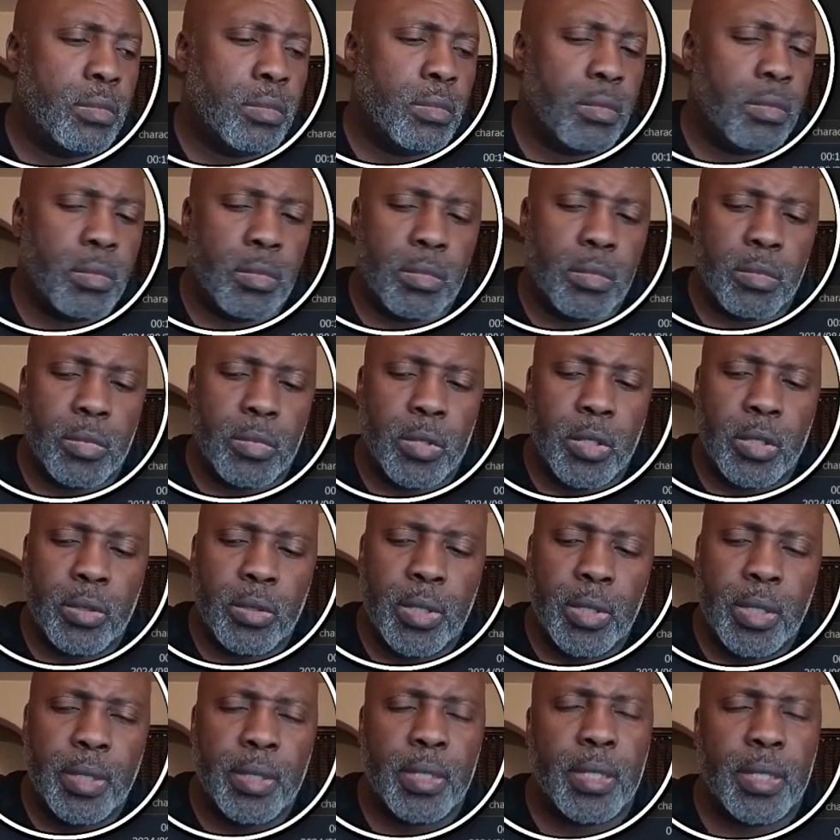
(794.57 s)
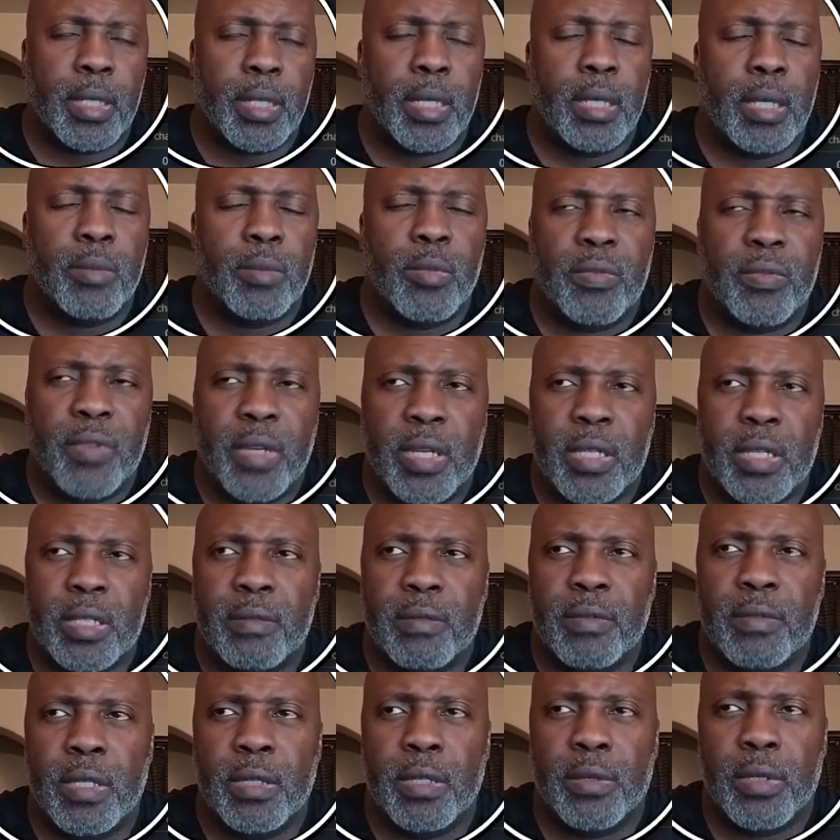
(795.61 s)
Loading the game of Active
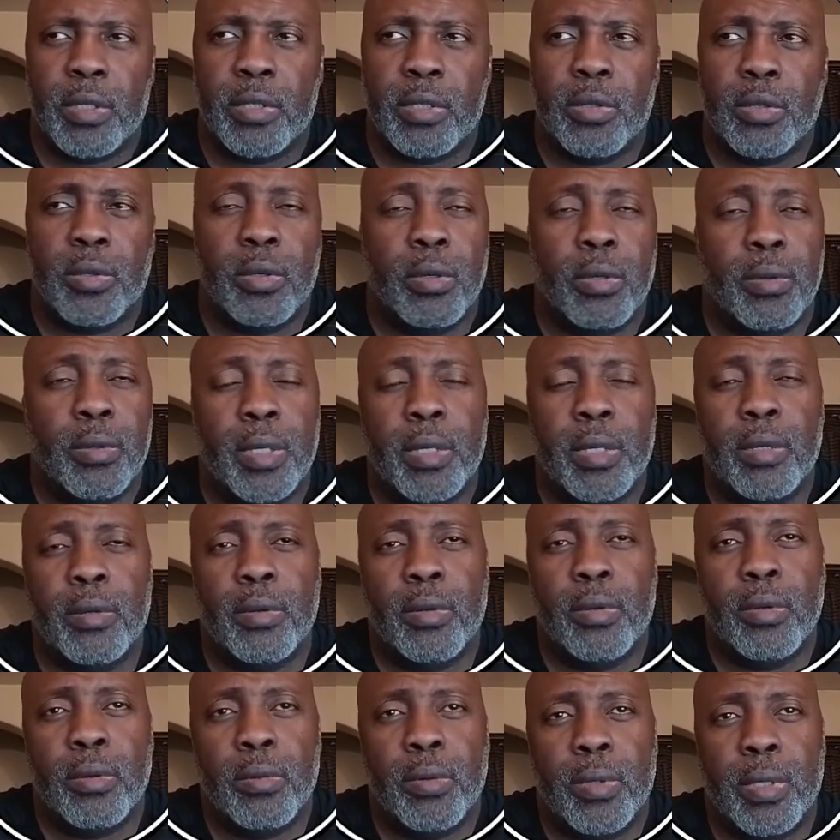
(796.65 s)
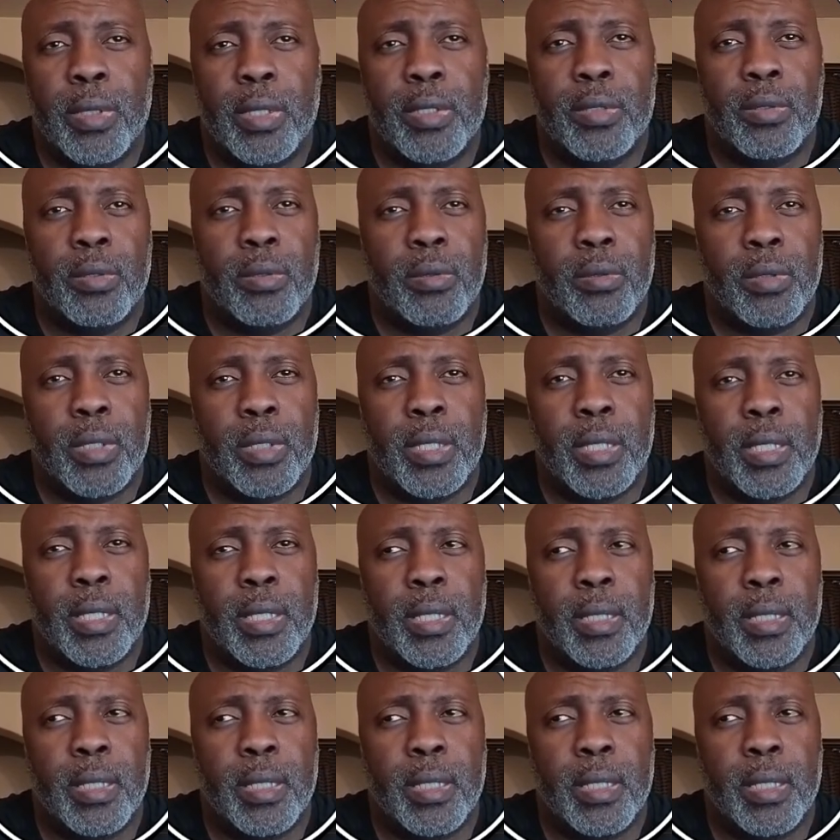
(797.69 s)
Directory, you already know that you're looking